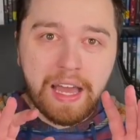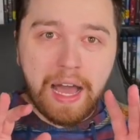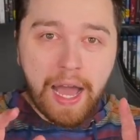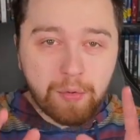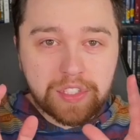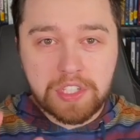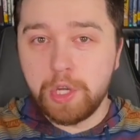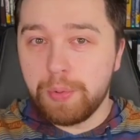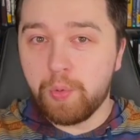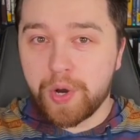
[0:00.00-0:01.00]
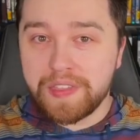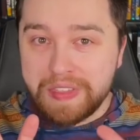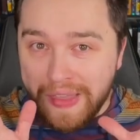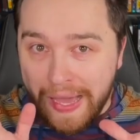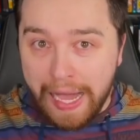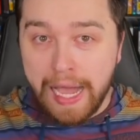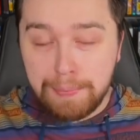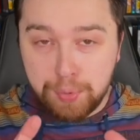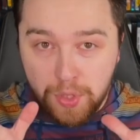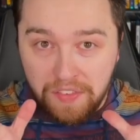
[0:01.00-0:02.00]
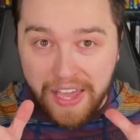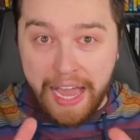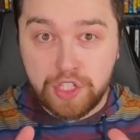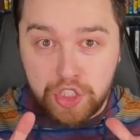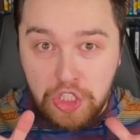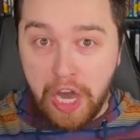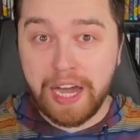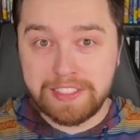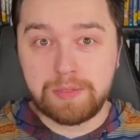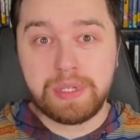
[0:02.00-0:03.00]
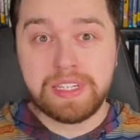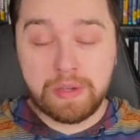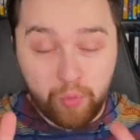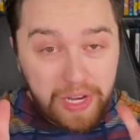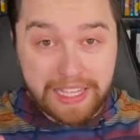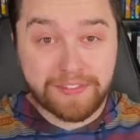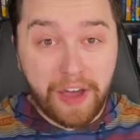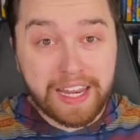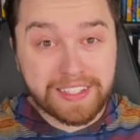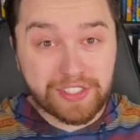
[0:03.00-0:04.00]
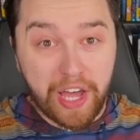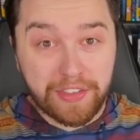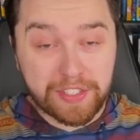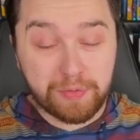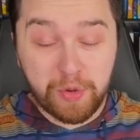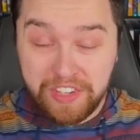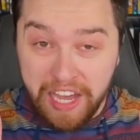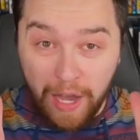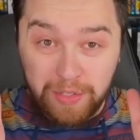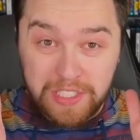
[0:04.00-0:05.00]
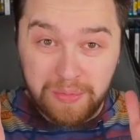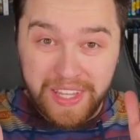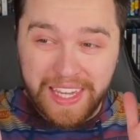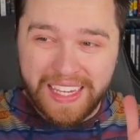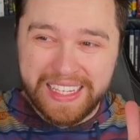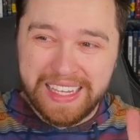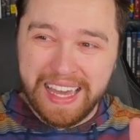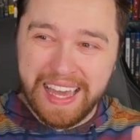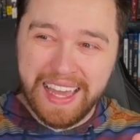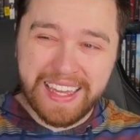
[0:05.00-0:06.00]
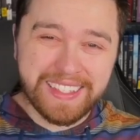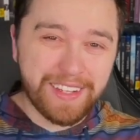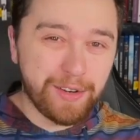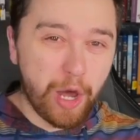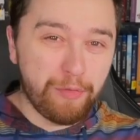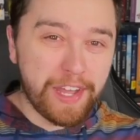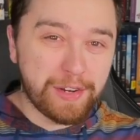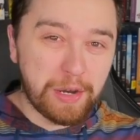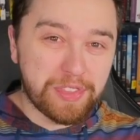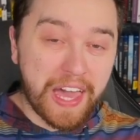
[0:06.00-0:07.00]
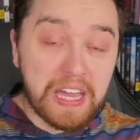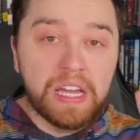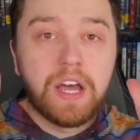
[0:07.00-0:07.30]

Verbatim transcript: I was a little bit worried that the hype would have actually gotten to me, and when I finally saw this movie, I was gonna be like, I don't know if I agree with that.